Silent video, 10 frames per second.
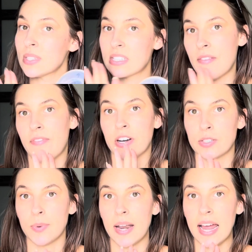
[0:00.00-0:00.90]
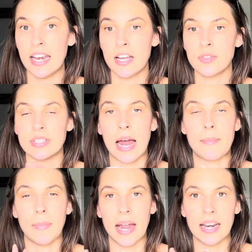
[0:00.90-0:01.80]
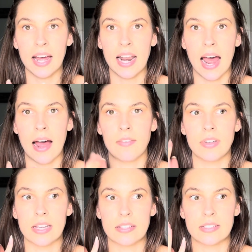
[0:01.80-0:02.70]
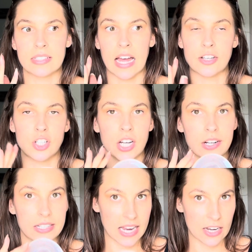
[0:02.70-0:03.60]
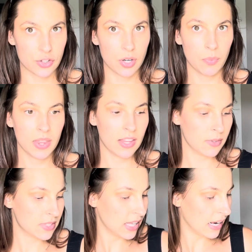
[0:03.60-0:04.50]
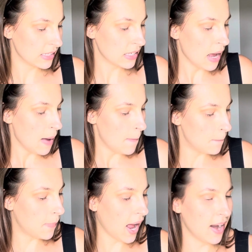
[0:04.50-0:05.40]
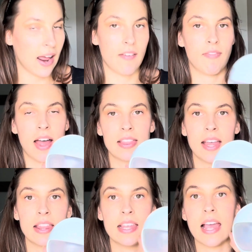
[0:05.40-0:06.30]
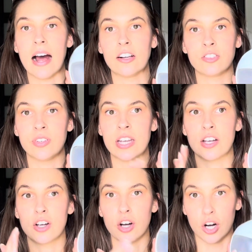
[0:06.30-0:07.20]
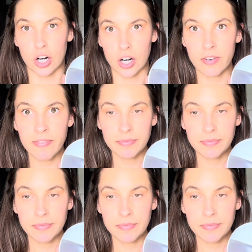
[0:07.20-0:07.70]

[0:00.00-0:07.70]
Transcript: the first one I had used, I might not have such irritation with those things, but I find that the Elvie curve